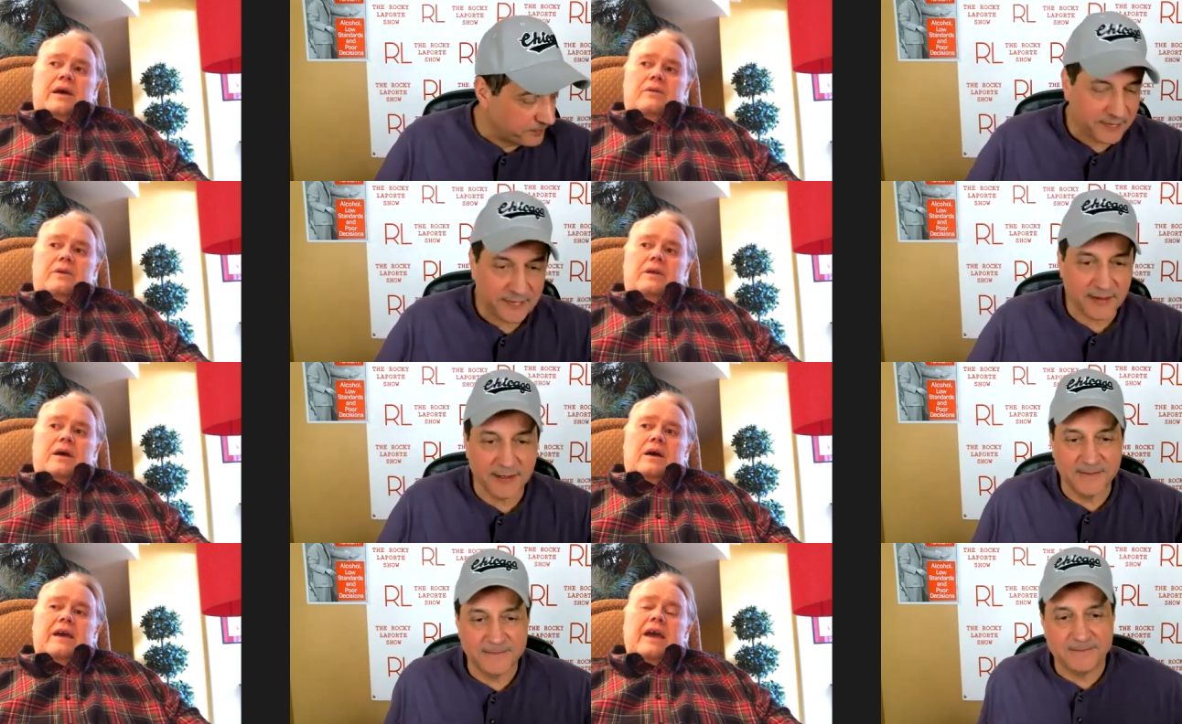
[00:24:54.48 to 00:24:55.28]
Speaker 1: at
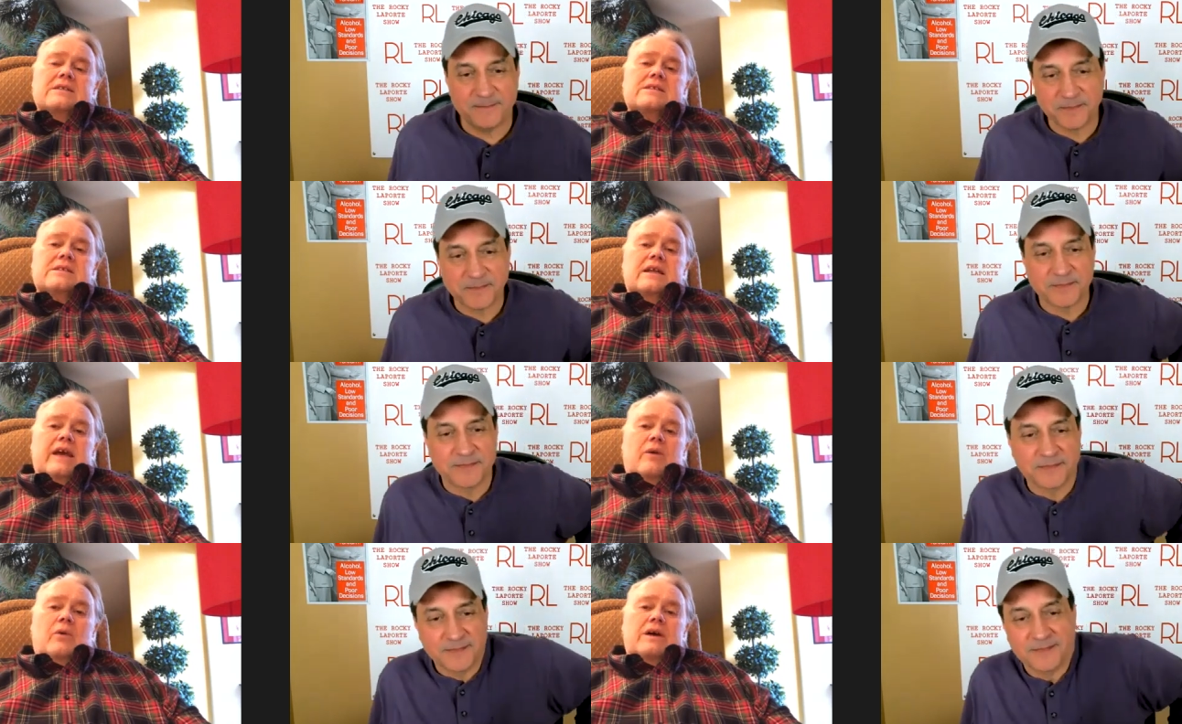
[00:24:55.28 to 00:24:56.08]
uh, Kansas
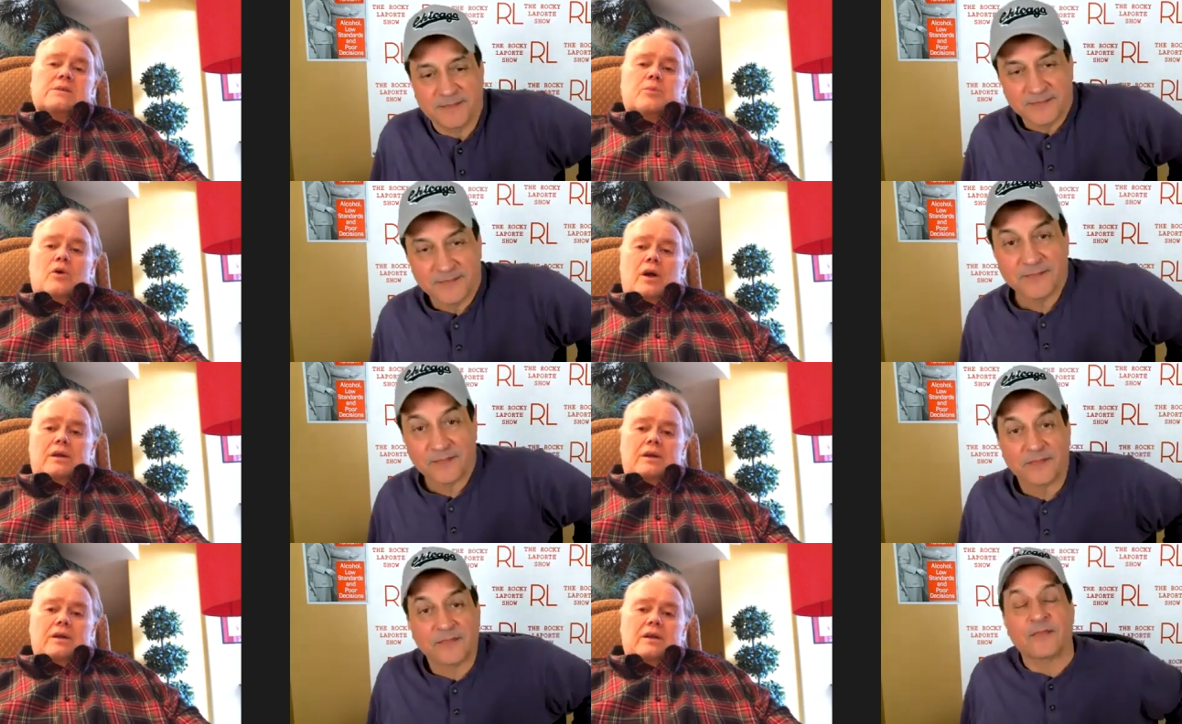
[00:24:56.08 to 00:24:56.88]
City at Westport.
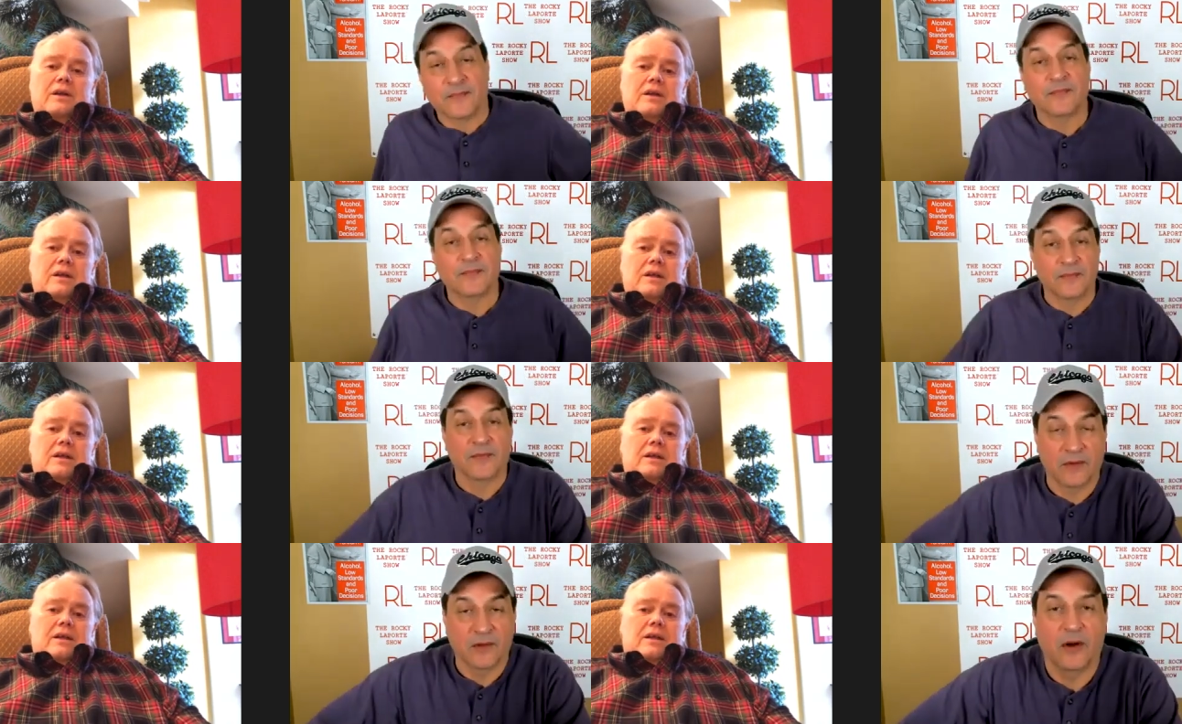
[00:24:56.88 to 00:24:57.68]

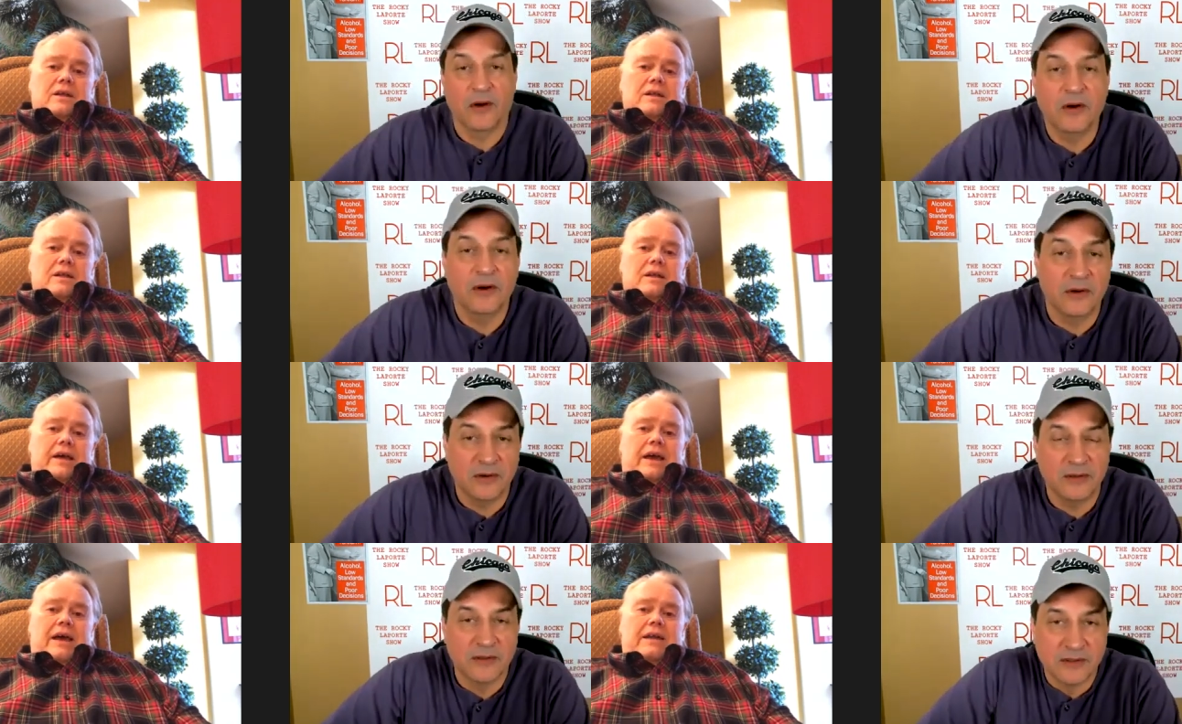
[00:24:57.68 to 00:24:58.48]
Oh.
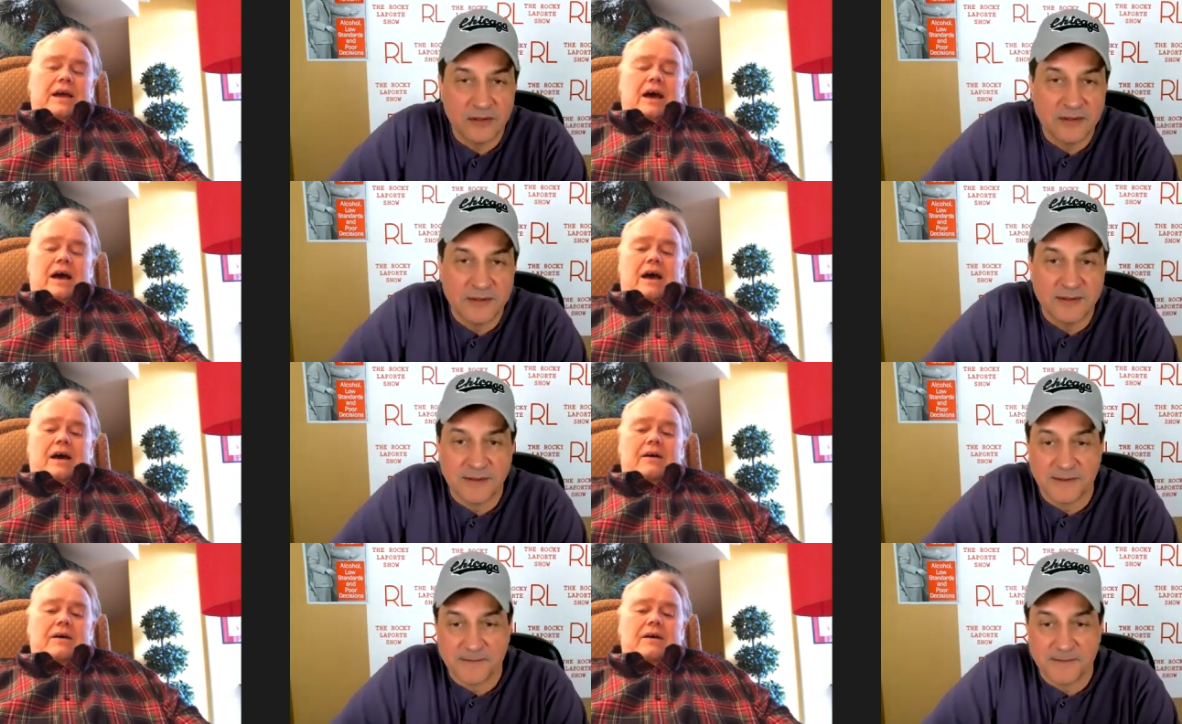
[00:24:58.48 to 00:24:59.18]
And uh,